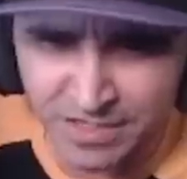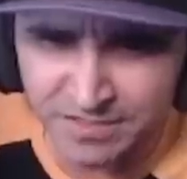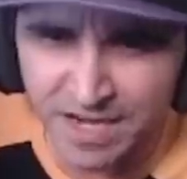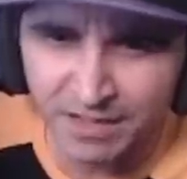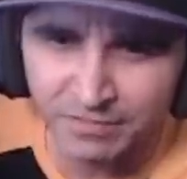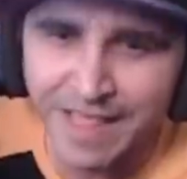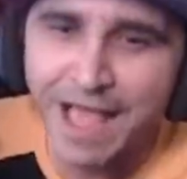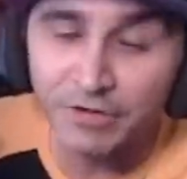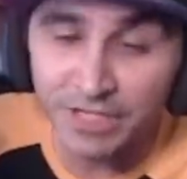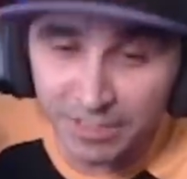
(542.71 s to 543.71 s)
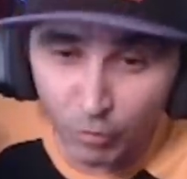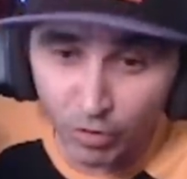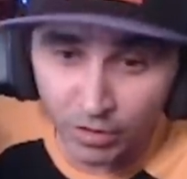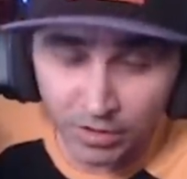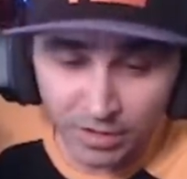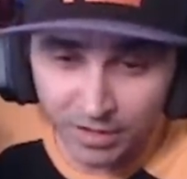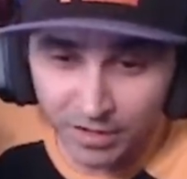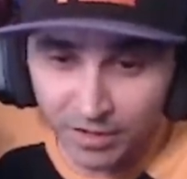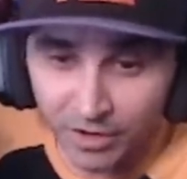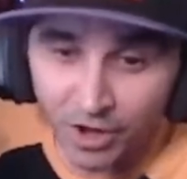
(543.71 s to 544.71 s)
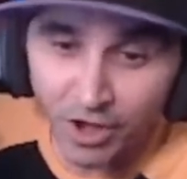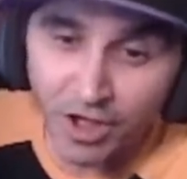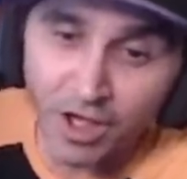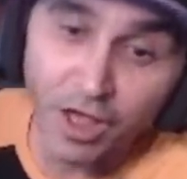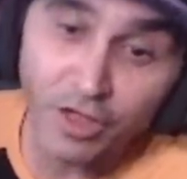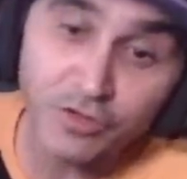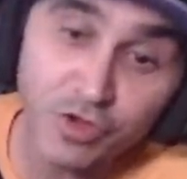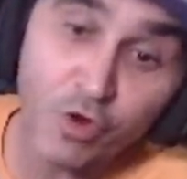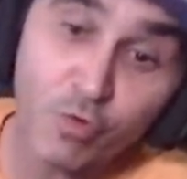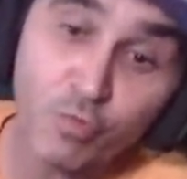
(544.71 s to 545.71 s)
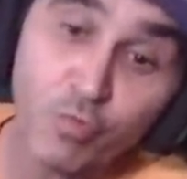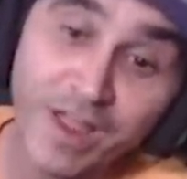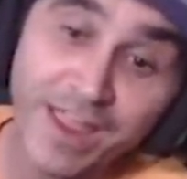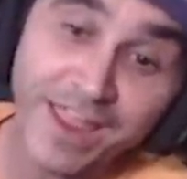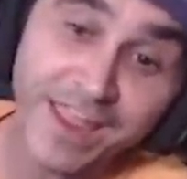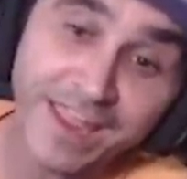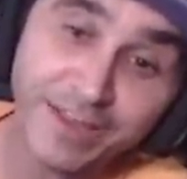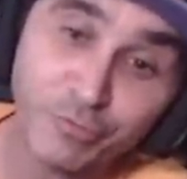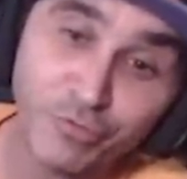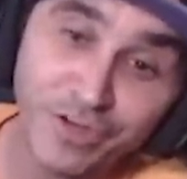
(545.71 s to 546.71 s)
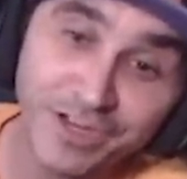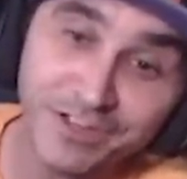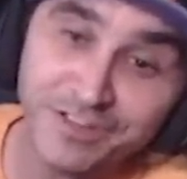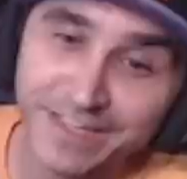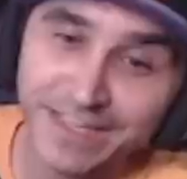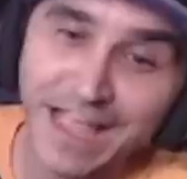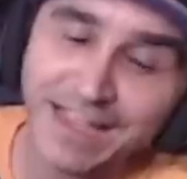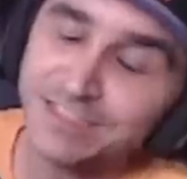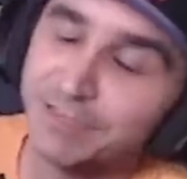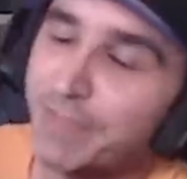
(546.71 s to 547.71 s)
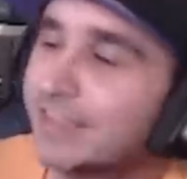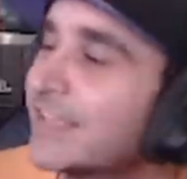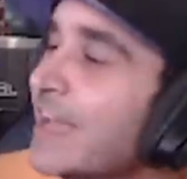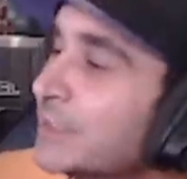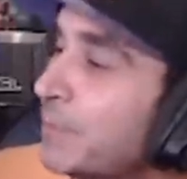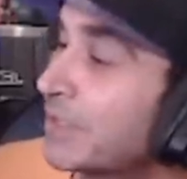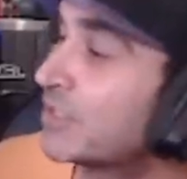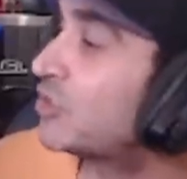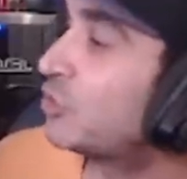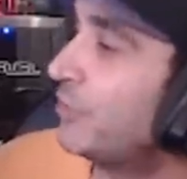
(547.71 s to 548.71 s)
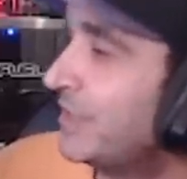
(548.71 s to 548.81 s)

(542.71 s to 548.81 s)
this not allowed anymore? Oh, no way. Really? I guess it makes sense because it's too